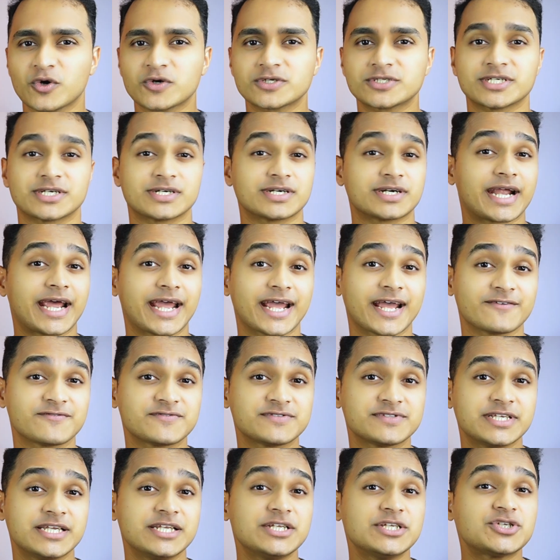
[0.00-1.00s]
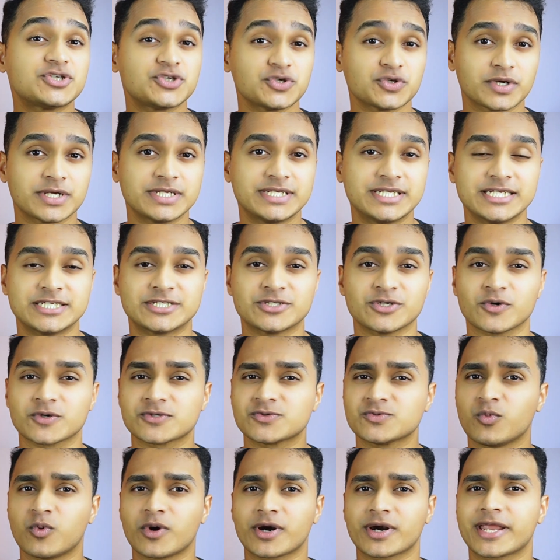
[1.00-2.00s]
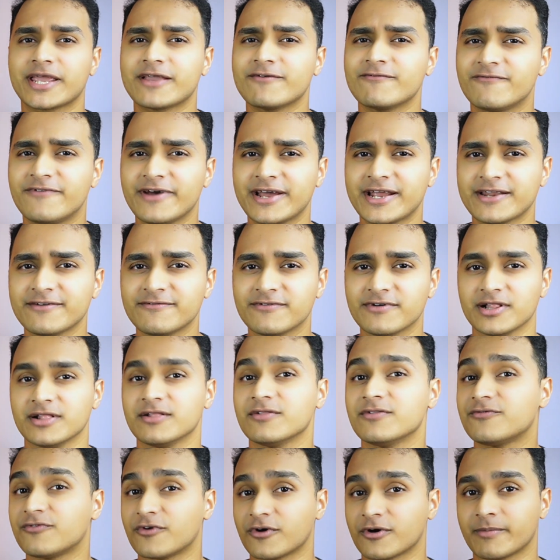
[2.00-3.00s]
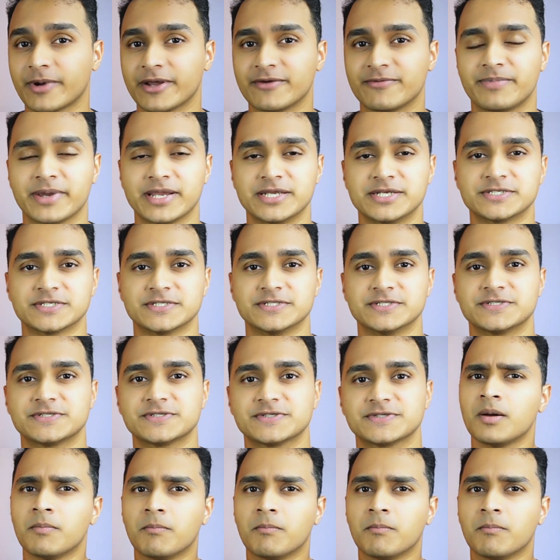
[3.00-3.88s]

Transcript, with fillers: doctor, I have seen sugar detox working very well for my patients.